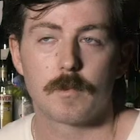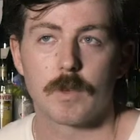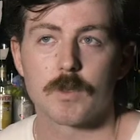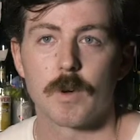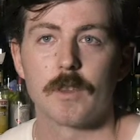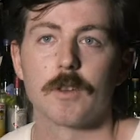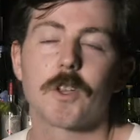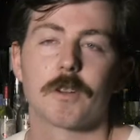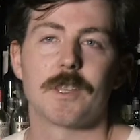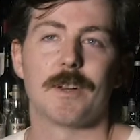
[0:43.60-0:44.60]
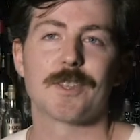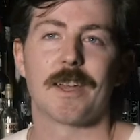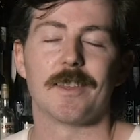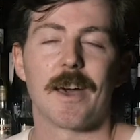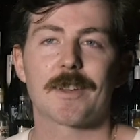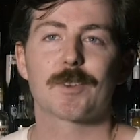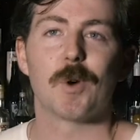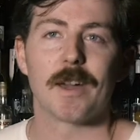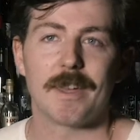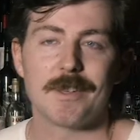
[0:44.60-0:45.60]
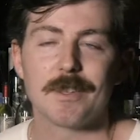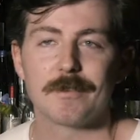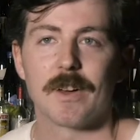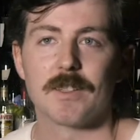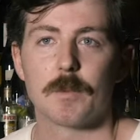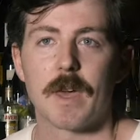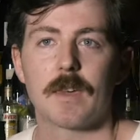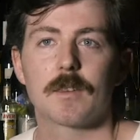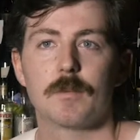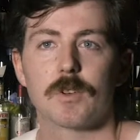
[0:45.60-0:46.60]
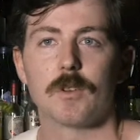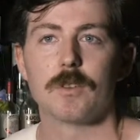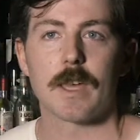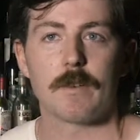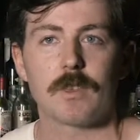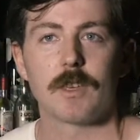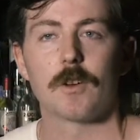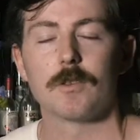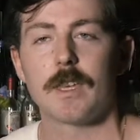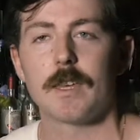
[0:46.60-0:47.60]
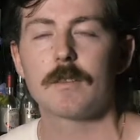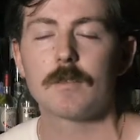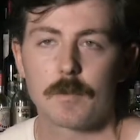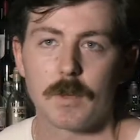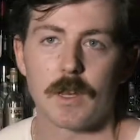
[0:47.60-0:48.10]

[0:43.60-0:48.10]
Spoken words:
It's one of those cocktails that are like quite easy and fun to make because everything goes in, bit